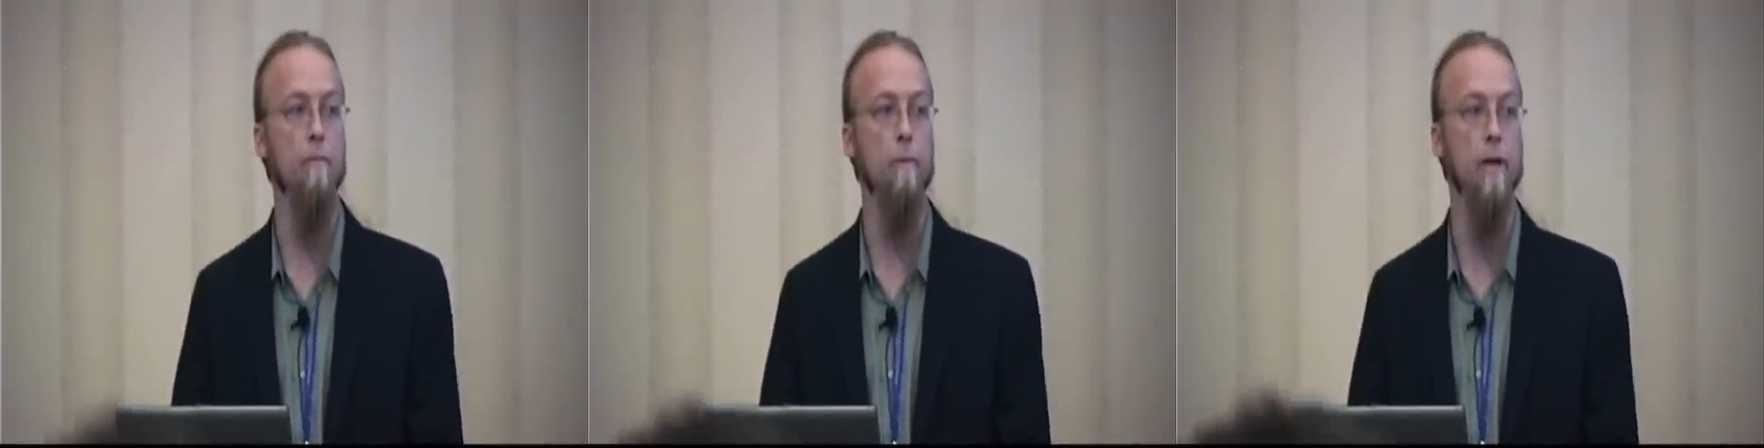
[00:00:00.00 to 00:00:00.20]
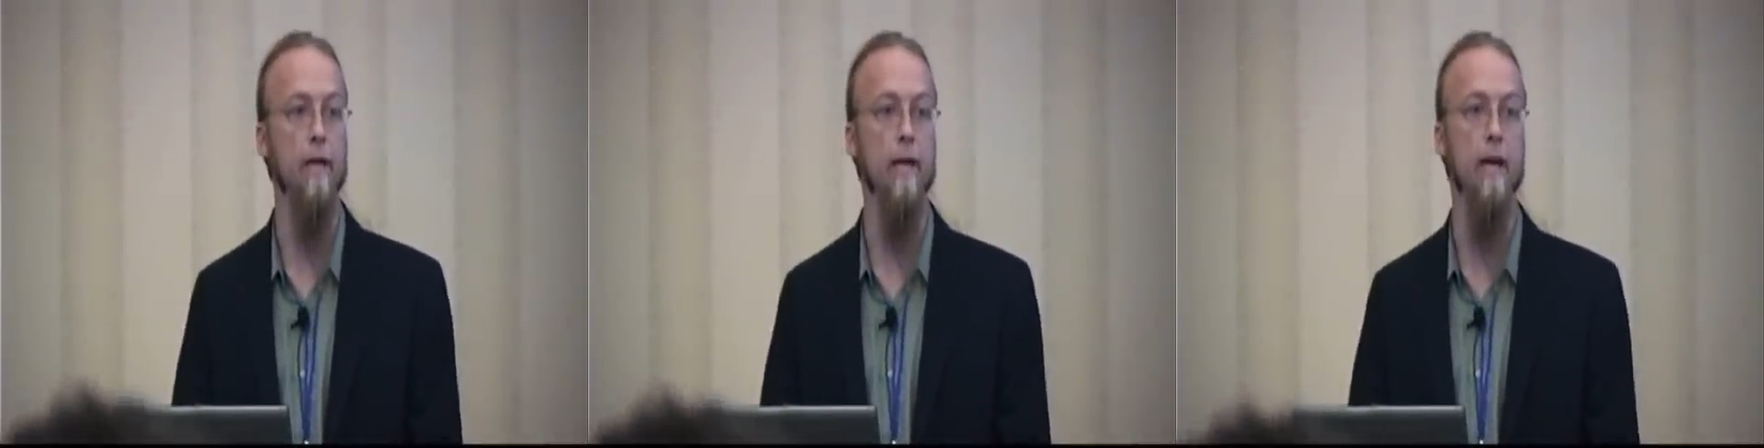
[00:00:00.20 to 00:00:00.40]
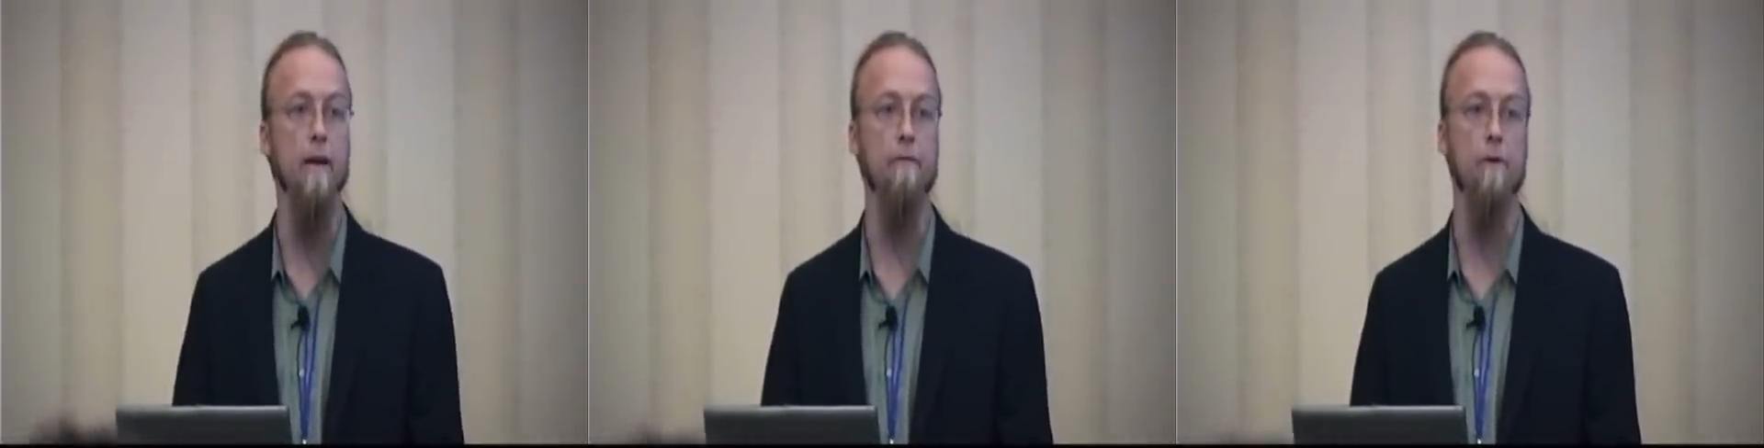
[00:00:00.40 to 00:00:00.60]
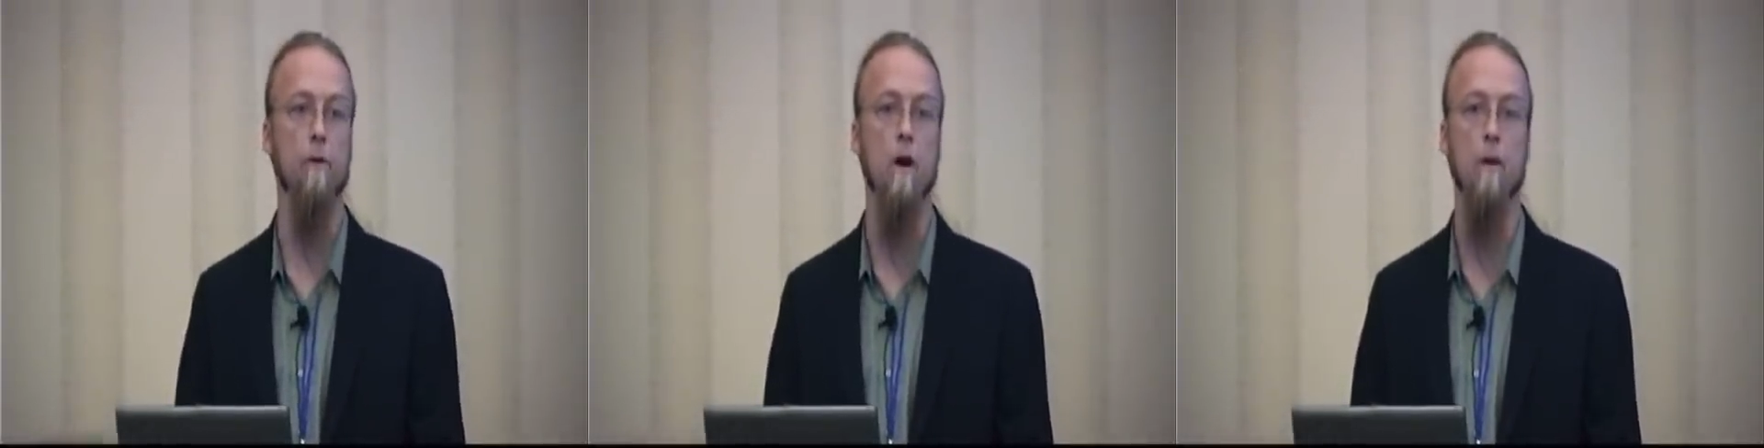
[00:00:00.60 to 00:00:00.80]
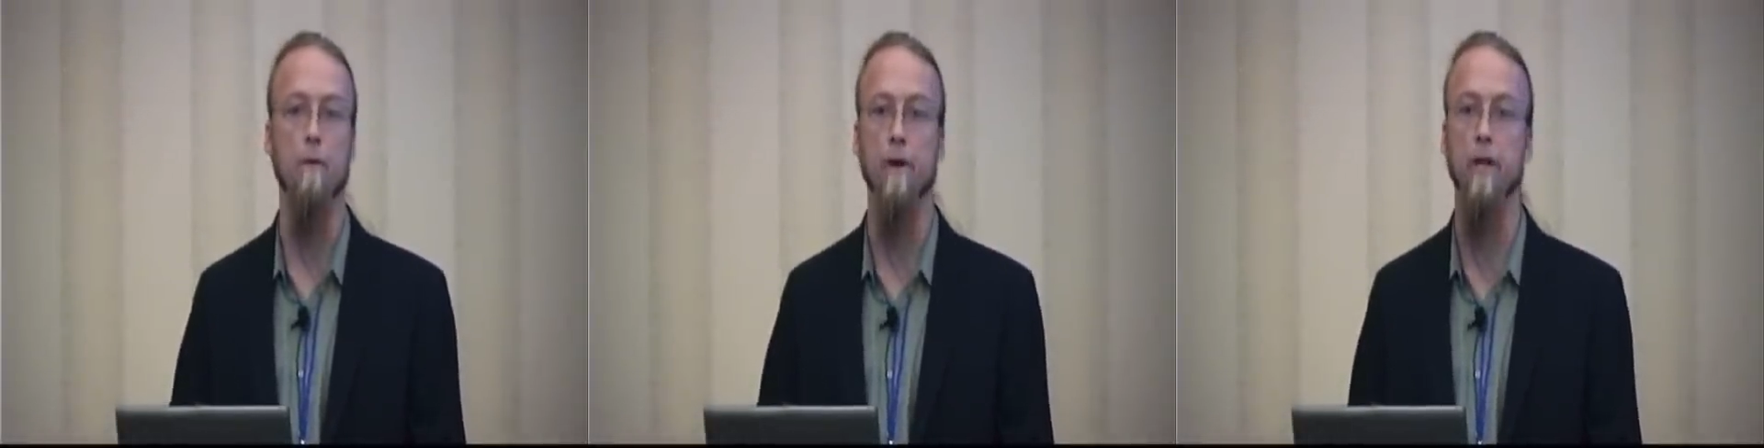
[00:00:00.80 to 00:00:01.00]
But again, if
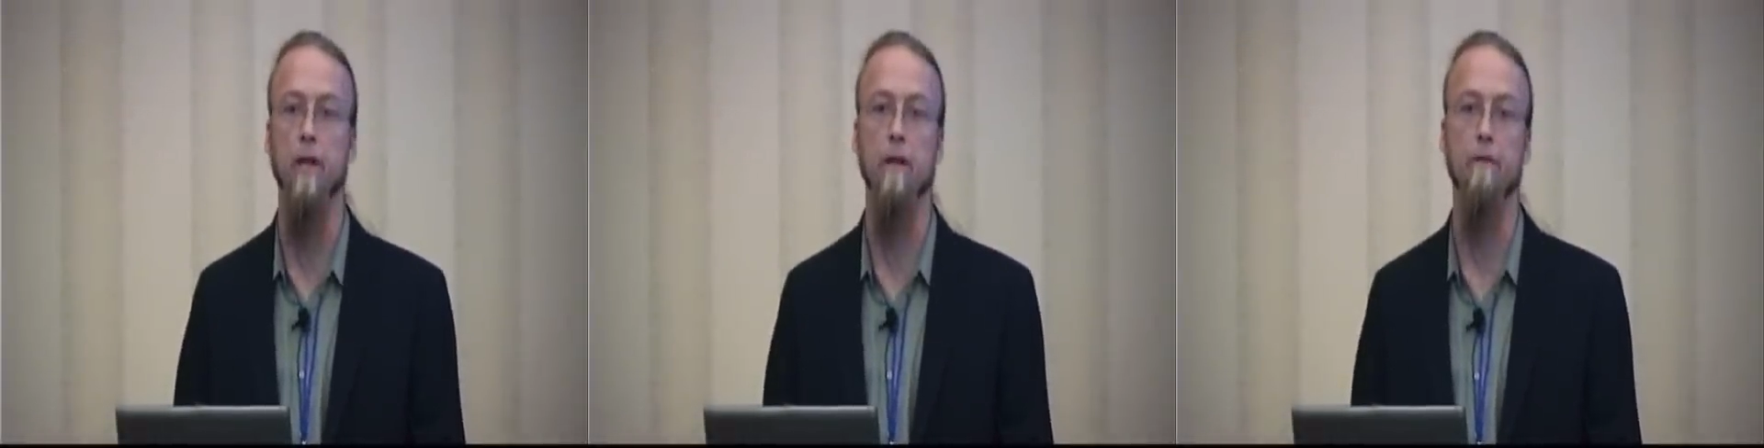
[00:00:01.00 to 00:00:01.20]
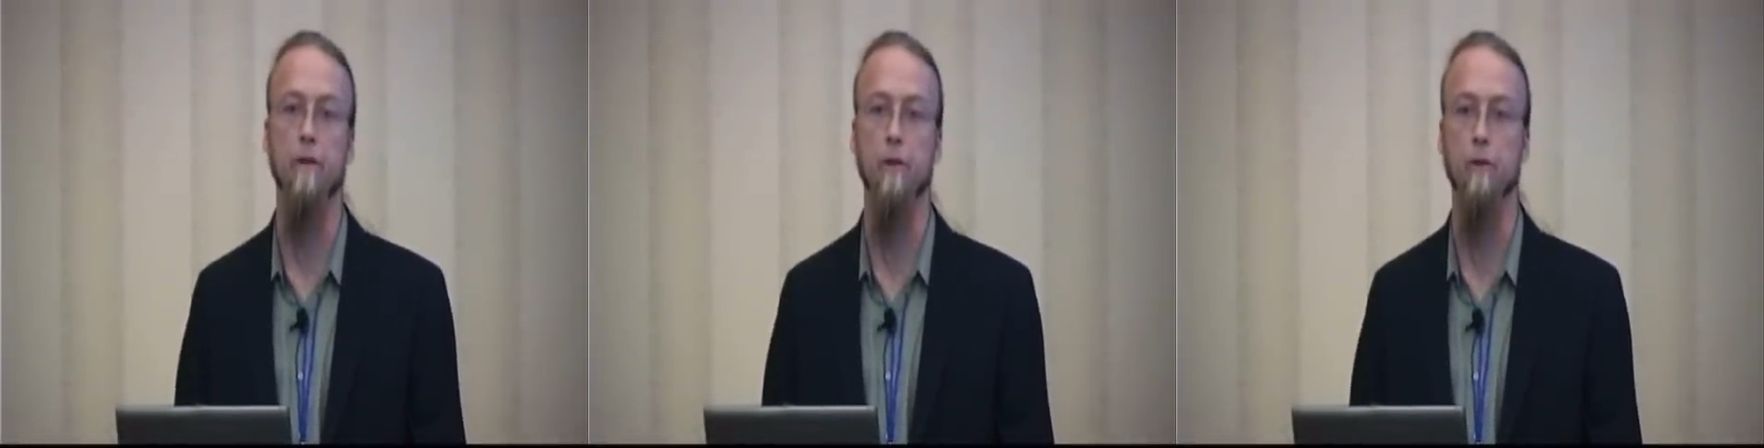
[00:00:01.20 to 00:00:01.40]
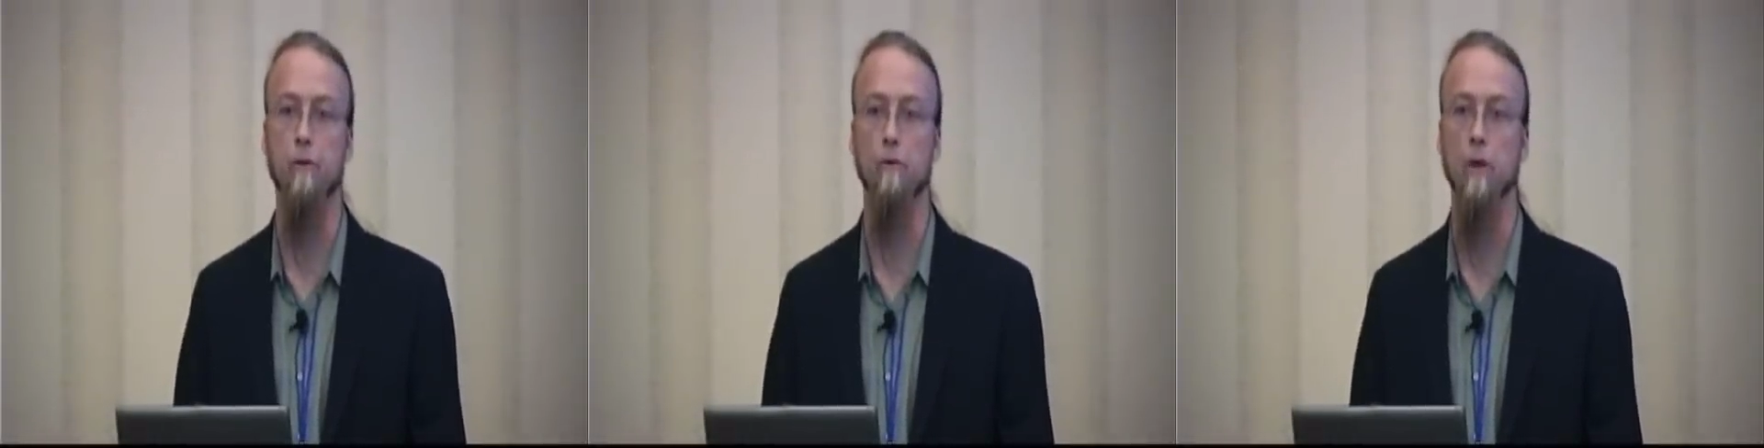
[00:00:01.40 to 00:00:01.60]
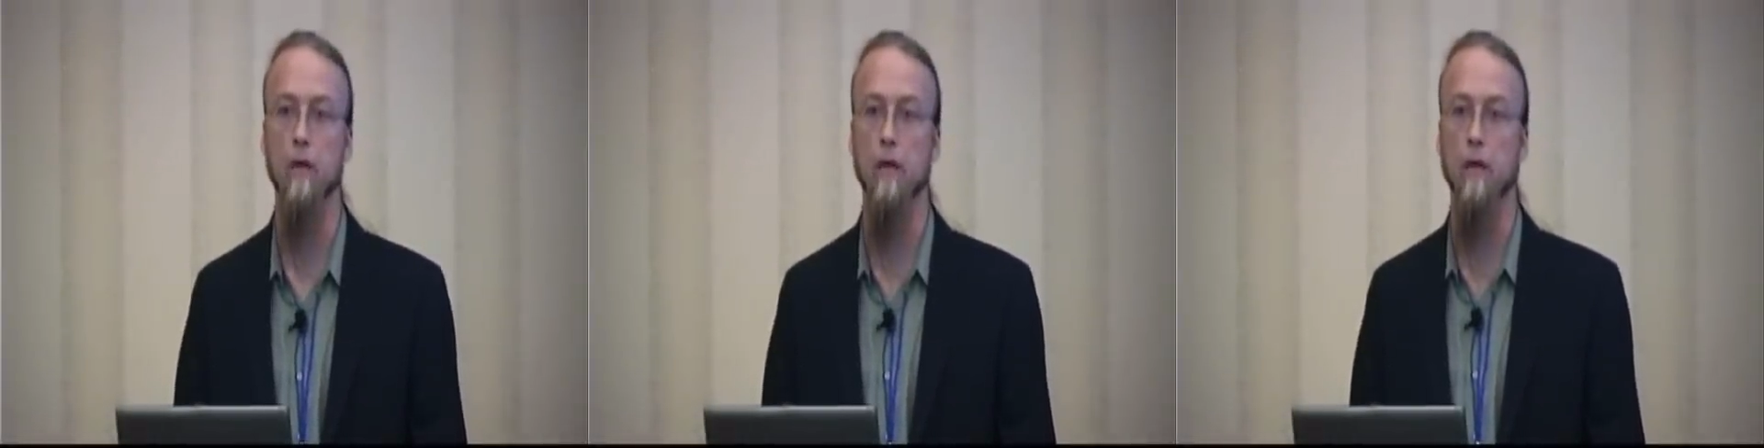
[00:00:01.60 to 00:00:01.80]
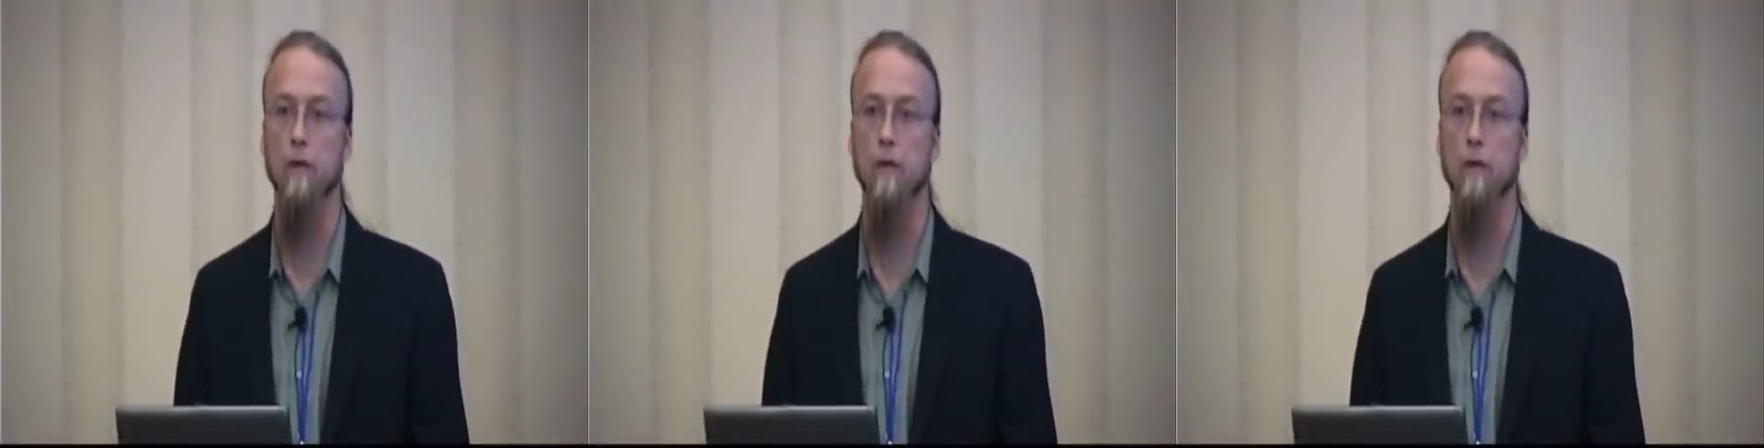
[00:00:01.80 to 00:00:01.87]
they're already giving you